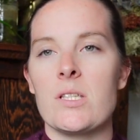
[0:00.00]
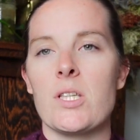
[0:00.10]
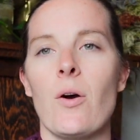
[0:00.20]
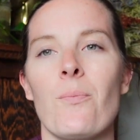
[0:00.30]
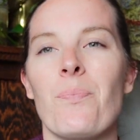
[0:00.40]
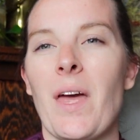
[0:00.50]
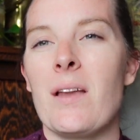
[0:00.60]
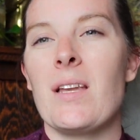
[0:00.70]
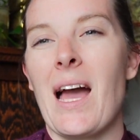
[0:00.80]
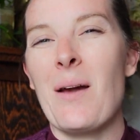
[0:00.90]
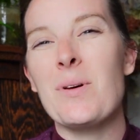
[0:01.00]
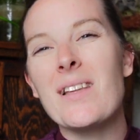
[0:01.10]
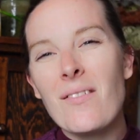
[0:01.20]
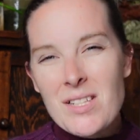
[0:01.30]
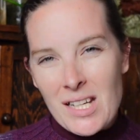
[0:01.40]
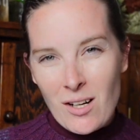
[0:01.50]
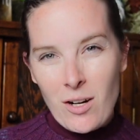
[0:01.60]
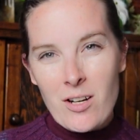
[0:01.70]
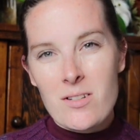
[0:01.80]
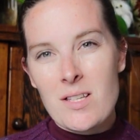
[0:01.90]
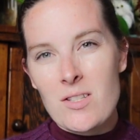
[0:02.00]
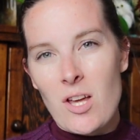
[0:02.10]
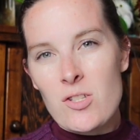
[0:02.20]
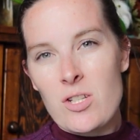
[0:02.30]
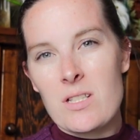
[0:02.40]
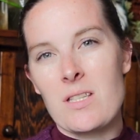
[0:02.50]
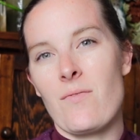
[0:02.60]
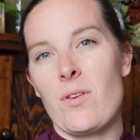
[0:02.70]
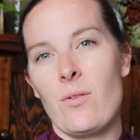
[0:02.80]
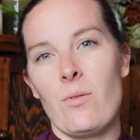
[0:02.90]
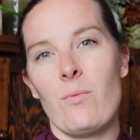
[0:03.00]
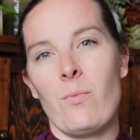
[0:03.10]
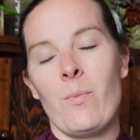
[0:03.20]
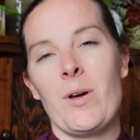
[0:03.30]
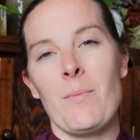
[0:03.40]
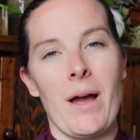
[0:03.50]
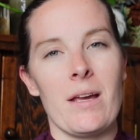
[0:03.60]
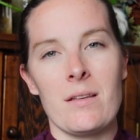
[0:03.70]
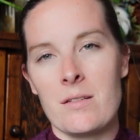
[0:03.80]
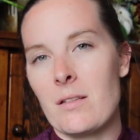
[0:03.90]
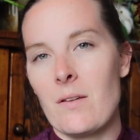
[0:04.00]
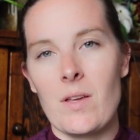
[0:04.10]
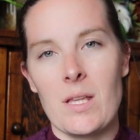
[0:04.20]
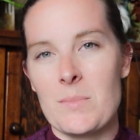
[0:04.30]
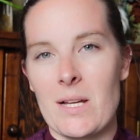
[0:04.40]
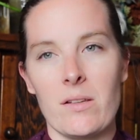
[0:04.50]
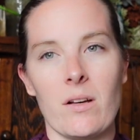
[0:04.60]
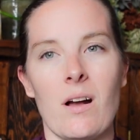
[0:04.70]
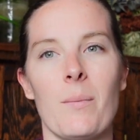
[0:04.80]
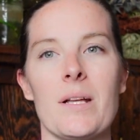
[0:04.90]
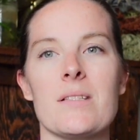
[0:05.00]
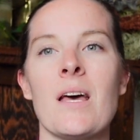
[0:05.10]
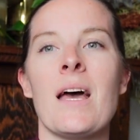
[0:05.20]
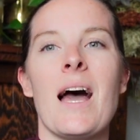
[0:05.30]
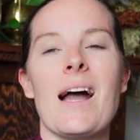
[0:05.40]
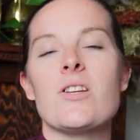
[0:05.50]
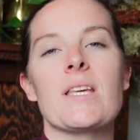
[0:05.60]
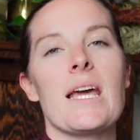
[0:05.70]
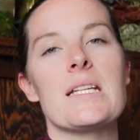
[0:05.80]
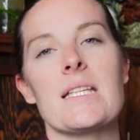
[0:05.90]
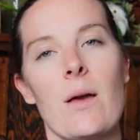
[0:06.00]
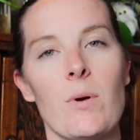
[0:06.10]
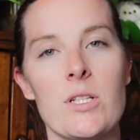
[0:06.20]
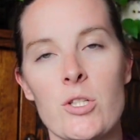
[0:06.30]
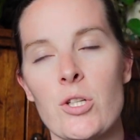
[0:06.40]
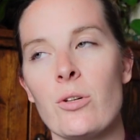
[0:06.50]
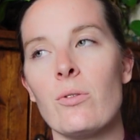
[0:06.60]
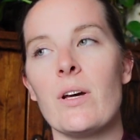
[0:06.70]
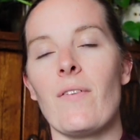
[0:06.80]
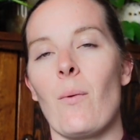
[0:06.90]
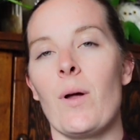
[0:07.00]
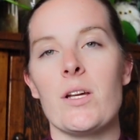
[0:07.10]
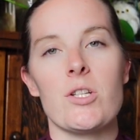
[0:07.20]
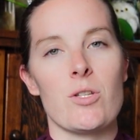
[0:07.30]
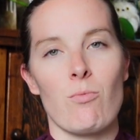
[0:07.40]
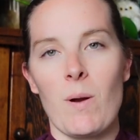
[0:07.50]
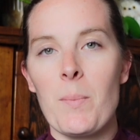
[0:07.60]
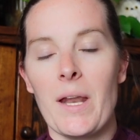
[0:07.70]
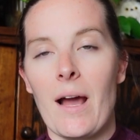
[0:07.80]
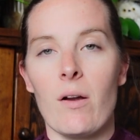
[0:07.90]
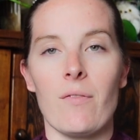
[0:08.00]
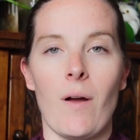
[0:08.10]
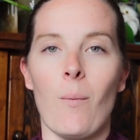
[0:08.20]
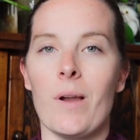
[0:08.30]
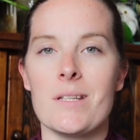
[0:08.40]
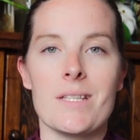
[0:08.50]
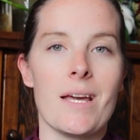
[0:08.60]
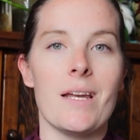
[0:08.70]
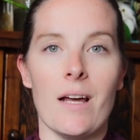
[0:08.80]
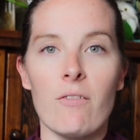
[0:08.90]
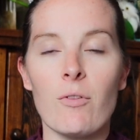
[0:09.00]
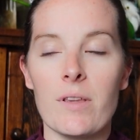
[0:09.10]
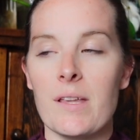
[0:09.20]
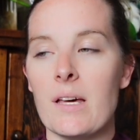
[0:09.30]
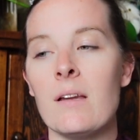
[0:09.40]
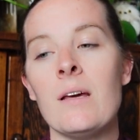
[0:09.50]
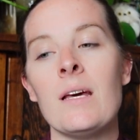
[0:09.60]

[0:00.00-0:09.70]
So I would love to hear your suggestions if you would mind leaving them down in the comments. I just can't decide what to do, if I want to just rip it out, if I want to say enough with it.